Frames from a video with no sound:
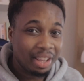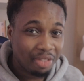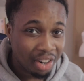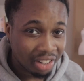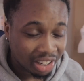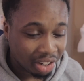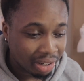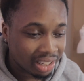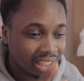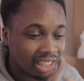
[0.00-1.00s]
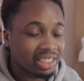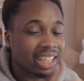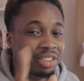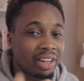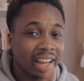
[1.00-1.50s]
If you heard that correctly, there's
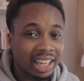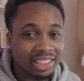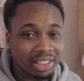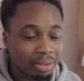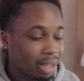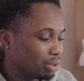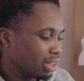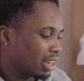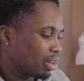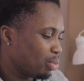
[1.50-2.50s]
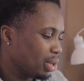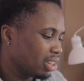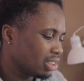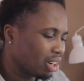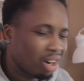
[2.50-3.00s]
actually a nice setup. That was like a week,
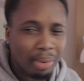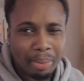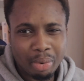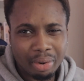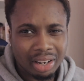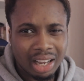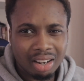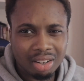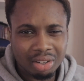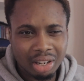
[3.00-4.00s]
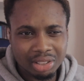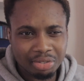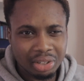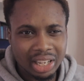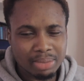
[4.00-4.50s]
because I can't remember how long ago. That was a
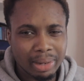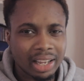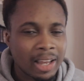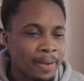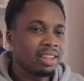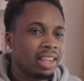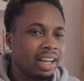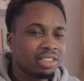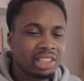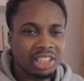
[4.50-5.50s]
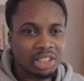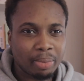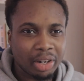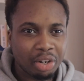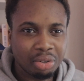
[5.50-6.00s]
few days back. That is a
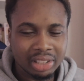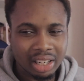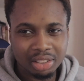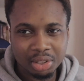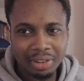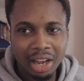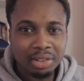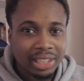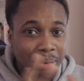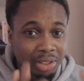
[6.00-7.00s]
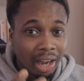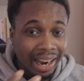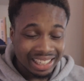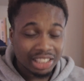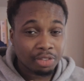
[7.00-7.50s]
setup on a New Zealand dollar Swiss franc. I was able to
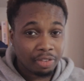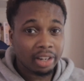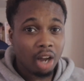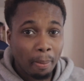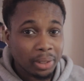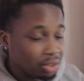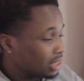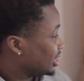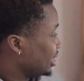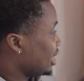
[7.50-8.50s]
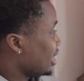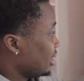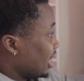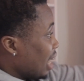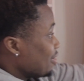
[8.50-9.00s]
identify the opportunity
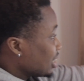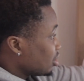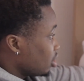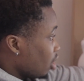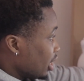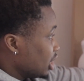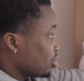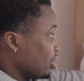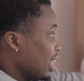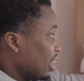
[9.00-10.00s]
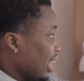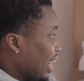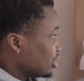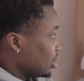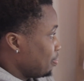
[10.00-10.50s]
that I've actually got on the screen now that
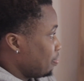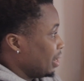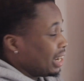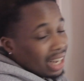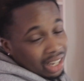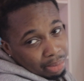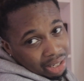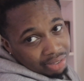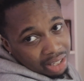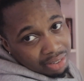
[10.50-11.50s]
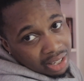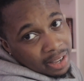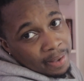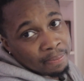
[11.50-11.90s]
actually played out in my favor.